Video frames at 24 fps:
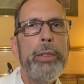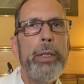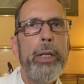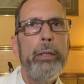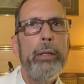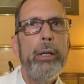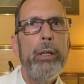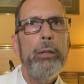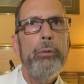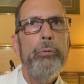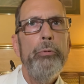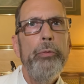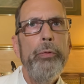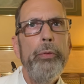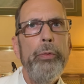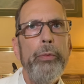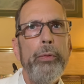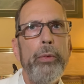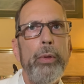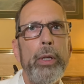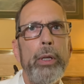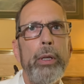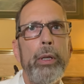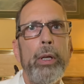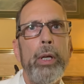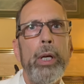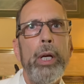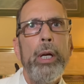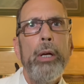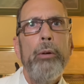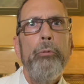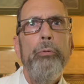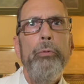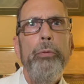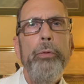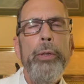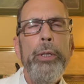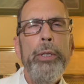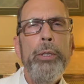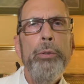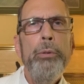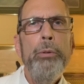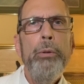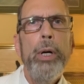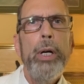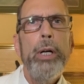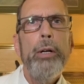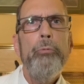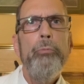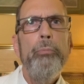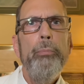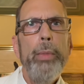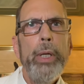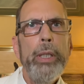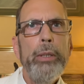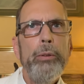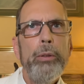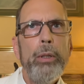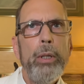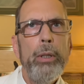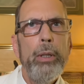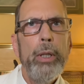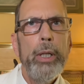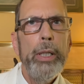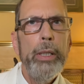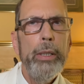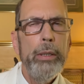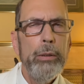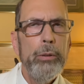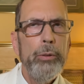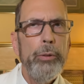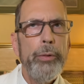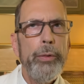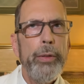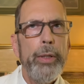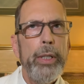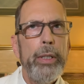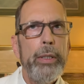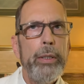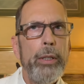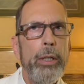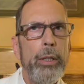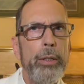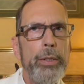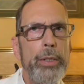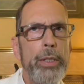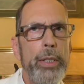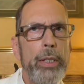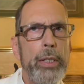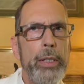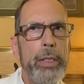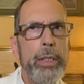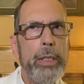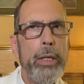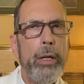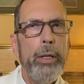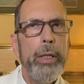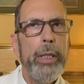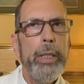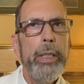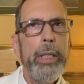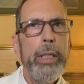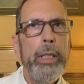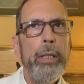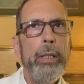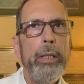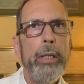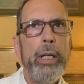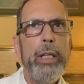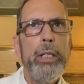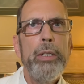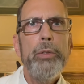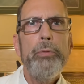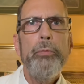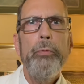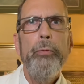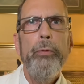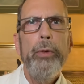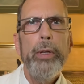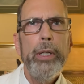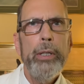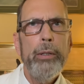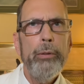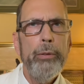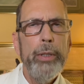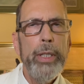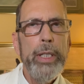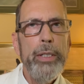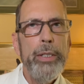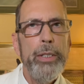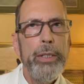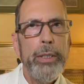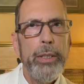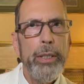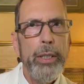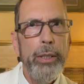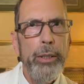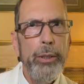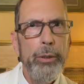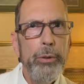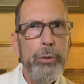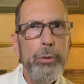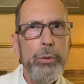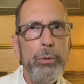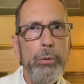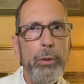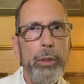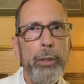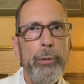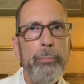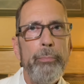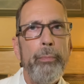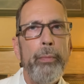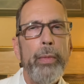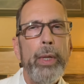that our view of mental health in our society is very skewed.